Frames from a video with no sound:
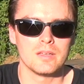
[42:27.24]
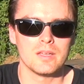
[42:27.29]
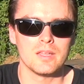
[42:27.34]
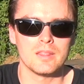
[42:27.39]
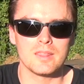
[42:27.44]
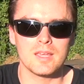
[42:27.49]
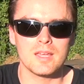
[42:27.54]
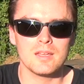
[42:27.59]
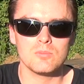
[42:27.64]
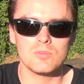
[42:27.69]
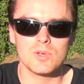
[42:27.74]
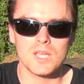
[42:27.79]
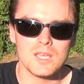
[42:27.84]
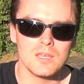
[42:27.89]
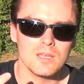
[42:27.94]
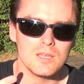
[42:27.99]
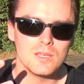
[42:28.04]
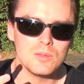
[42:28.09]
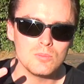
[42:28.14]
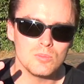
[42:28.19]
And then
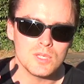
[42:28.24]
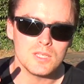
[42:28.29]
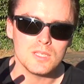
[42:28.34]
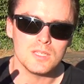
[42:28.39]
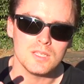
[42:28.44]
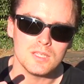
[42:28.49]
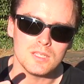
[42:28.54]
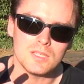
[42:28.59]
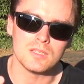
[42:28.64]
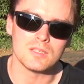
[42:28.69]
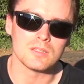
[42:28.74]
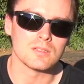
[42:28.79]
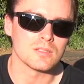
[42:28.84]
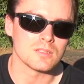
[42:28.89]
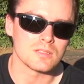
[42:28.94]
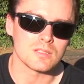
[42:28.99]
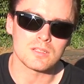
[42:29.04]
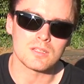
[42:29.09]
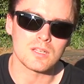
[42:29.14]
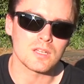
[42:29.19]
maybe,
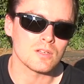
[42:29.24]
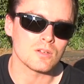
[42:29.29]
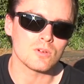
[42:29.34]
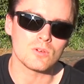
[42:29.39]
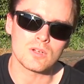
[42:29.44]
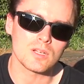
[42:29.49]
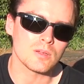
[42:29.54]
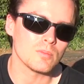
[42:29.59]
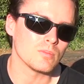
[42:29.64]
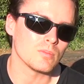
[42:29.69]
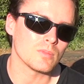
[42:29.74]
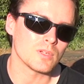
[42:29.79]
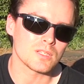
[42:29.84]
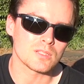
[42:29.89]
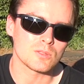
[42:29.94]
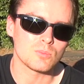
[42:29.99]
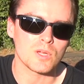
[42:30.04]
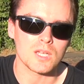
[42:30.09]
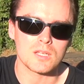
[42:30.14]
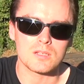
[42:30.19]
I know I'm
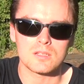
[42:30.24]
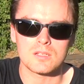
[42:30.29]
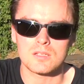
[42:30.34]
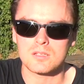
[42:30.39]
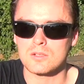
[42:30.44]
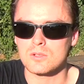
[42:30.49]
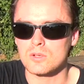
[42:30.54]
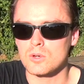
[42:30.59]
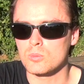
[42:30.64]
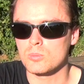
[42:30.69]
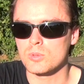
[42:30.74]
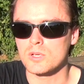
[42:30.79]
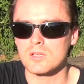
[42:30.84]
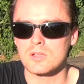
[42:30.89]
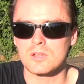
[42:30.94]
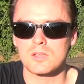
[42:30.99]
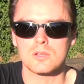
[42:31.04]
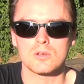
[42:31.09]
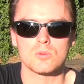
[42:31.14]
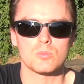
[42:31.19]
expecting and hoping
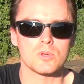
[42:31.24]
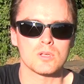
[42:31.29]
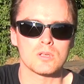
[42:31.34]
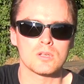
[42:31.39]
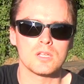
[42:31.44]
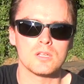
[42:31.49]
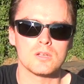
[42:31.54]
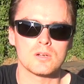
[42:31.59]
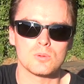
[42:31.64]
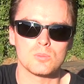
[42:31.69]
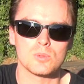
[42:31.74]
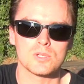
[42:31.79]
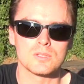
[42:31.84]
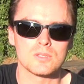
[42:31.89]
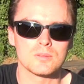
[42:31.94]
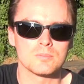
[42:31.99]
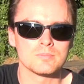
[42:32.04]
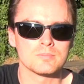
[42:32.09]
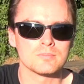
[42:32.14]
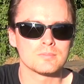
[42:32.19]
a lot here,
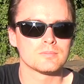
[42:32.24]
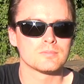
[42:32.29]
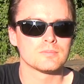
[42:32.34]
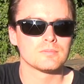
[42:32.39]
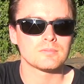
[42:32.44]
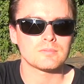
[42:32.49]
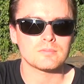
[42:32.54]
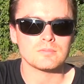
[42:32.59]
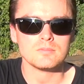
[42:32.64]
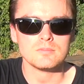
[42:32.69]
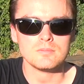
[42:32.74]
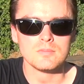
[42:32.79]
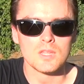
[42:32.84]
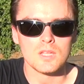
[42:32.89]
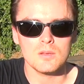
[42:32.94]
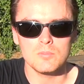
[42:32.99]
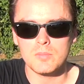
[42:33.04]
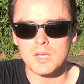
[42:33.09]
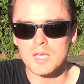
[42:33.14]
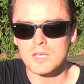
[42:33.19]
but
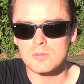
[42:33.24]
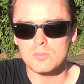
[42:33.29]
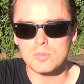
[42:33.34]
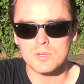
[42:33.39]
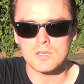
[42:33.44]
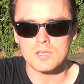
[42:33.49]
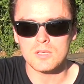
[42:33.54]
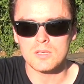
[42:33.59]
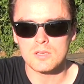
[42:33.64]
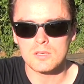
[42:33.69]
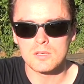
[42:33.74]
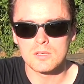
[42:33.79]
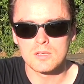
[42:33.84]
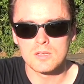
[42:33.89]
maybe